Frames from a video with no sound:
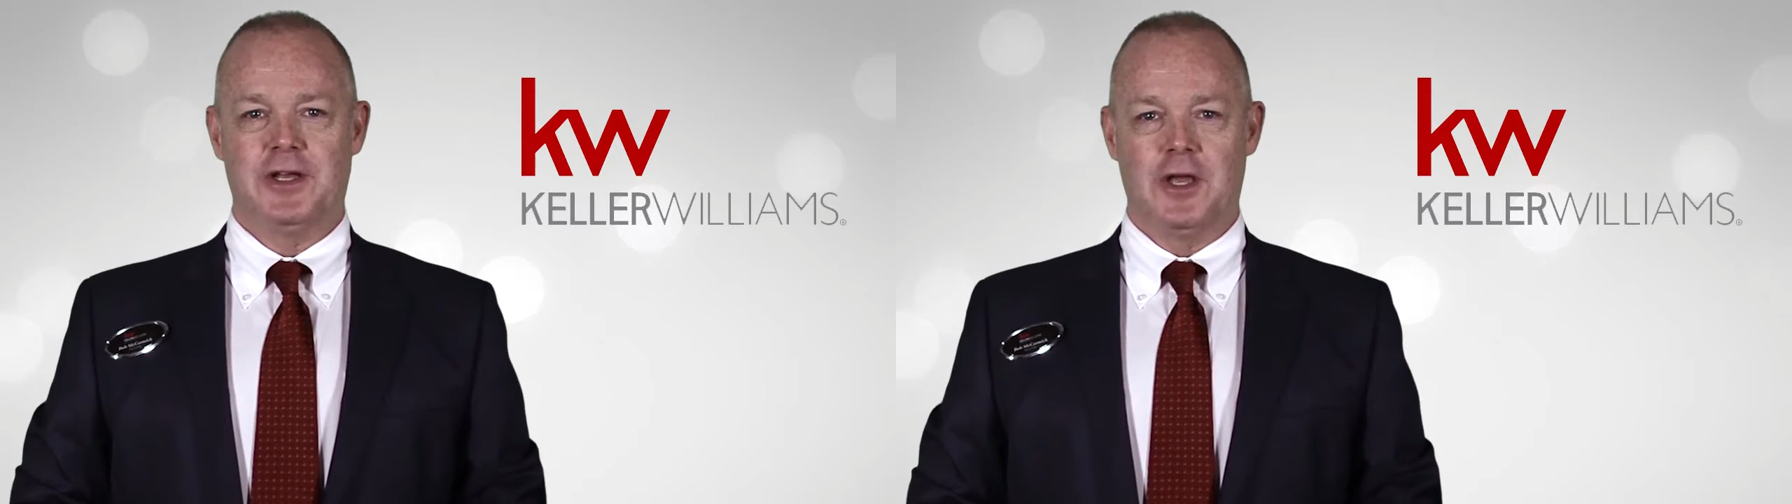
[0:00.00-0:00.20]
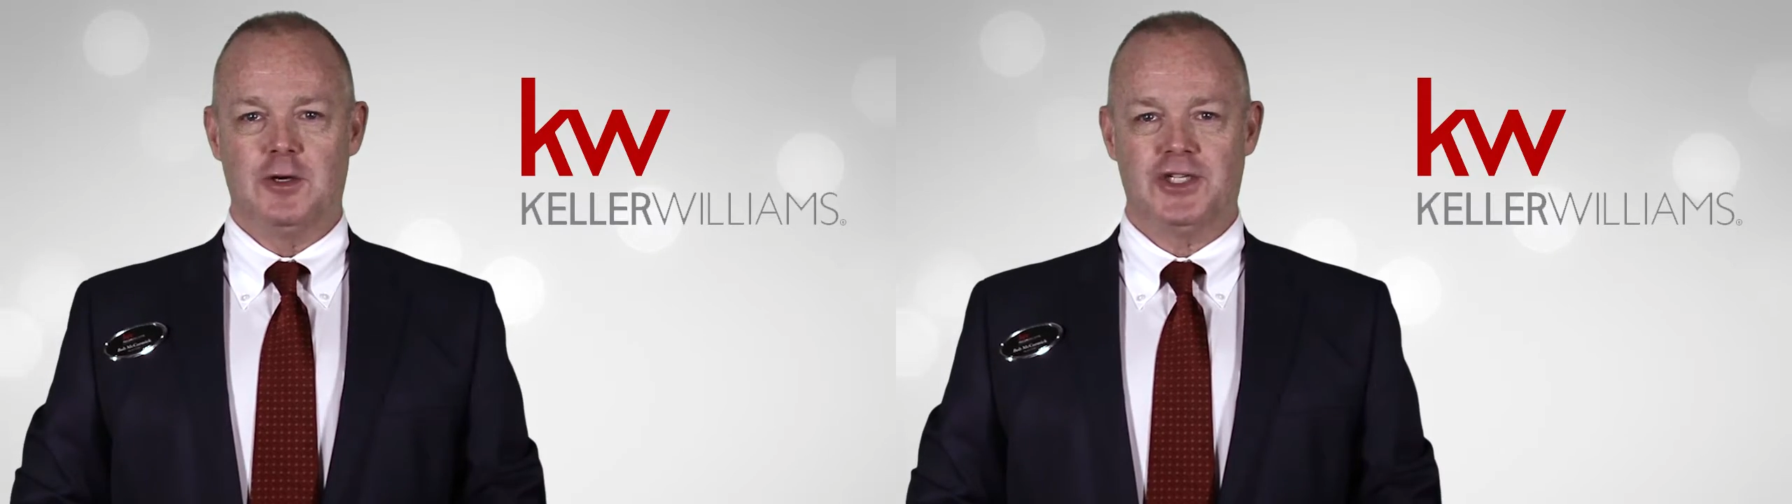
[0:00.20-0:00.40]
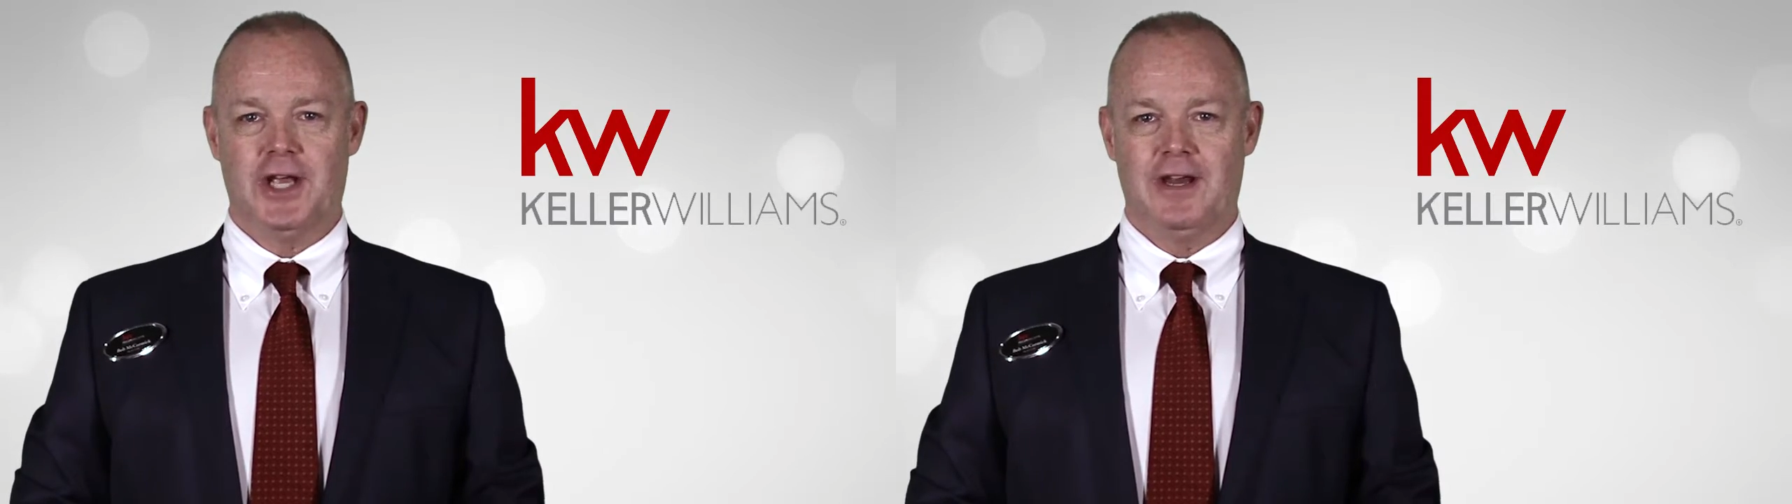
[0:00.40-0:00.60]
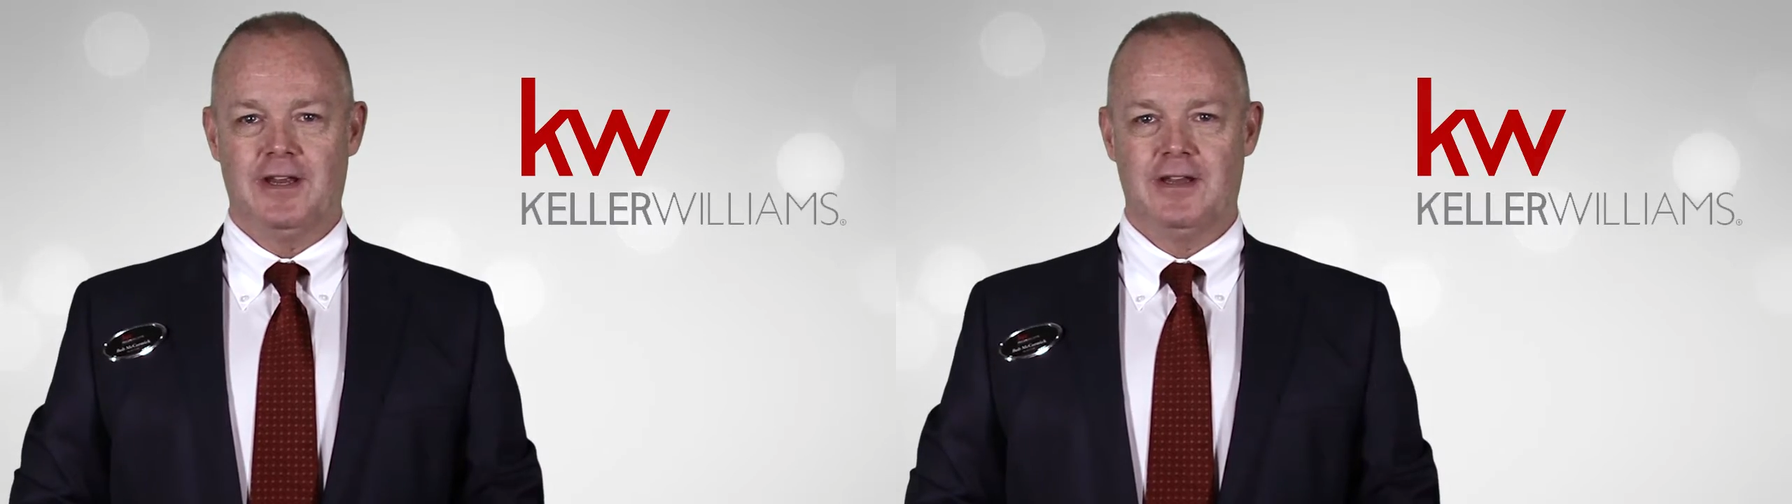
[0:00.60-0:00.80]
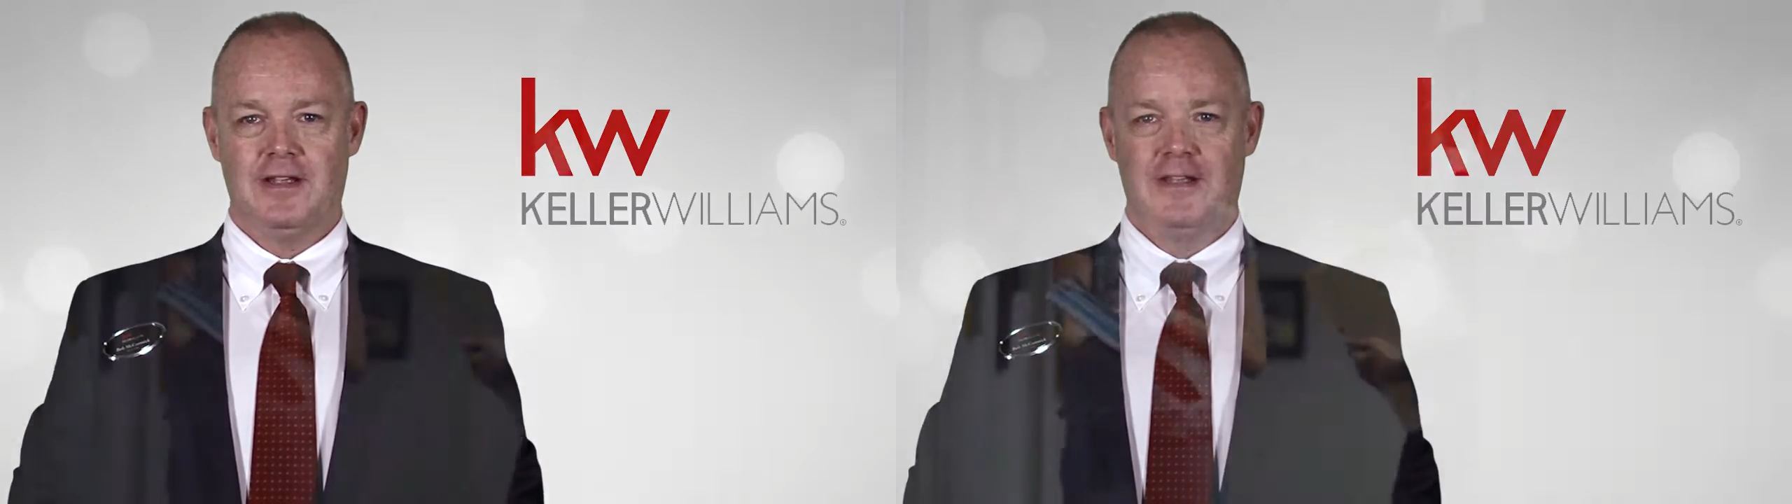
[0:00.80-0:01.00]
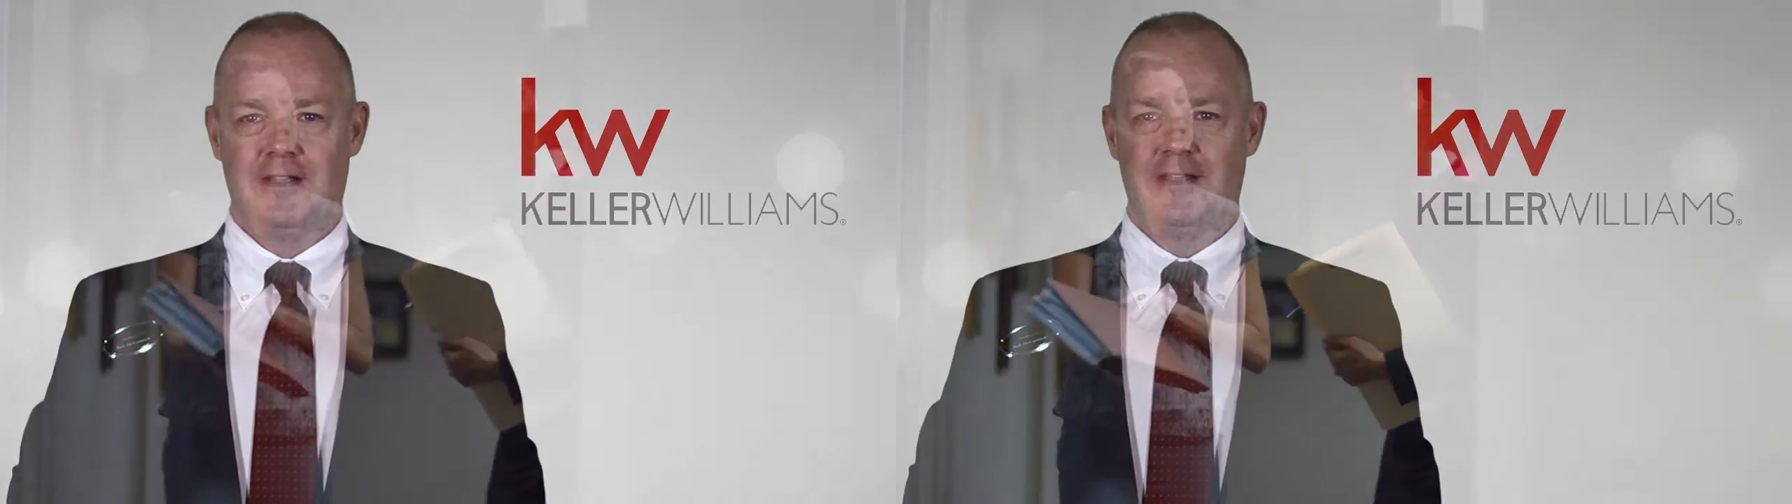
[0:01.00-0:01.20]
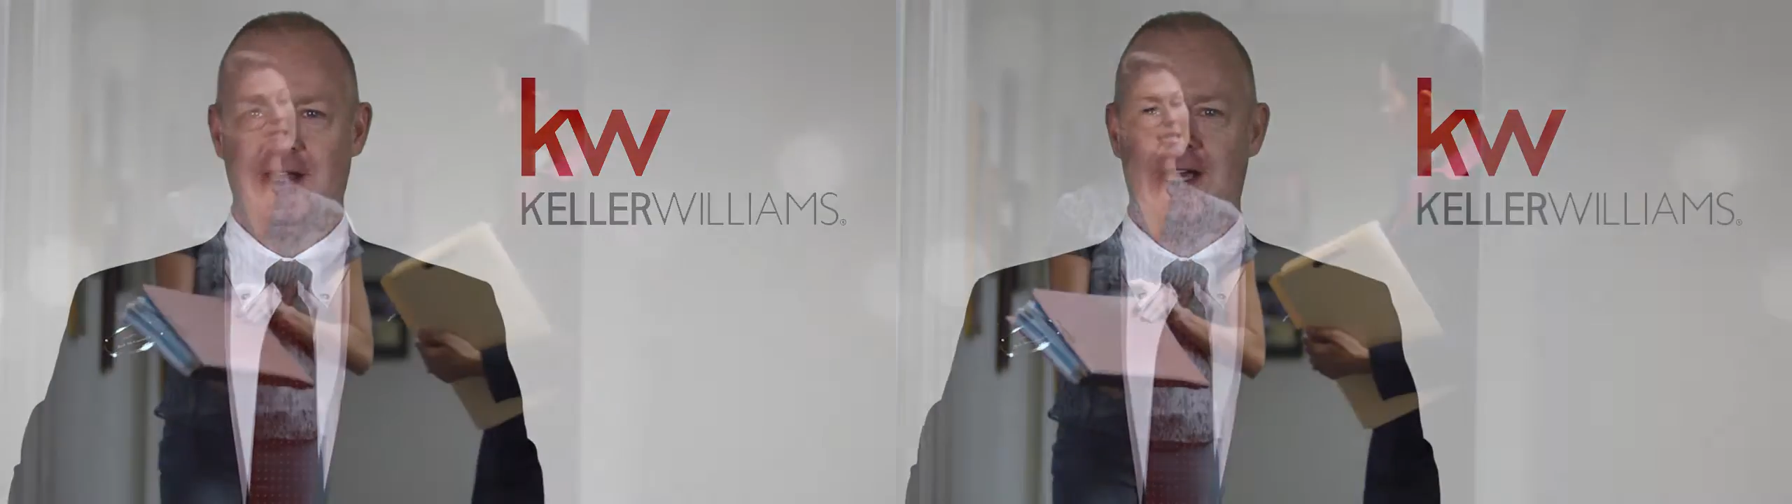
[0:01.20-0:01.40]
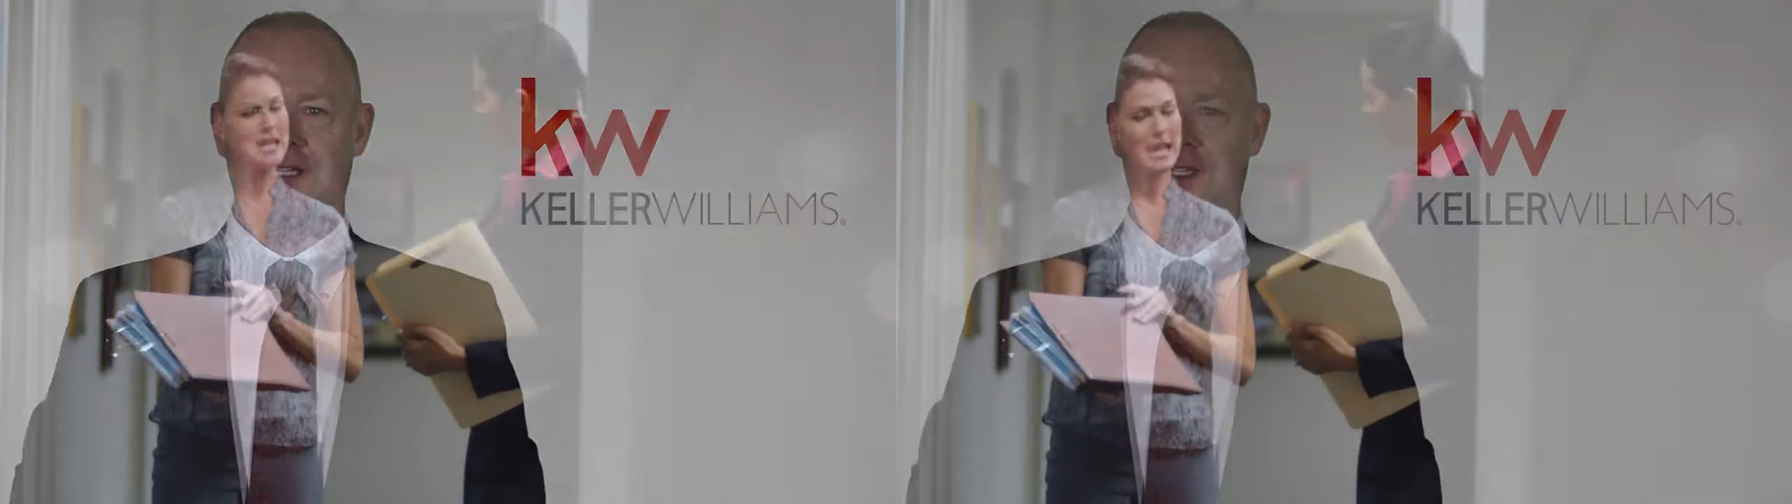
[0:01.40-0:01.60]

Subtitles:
negotiated, the next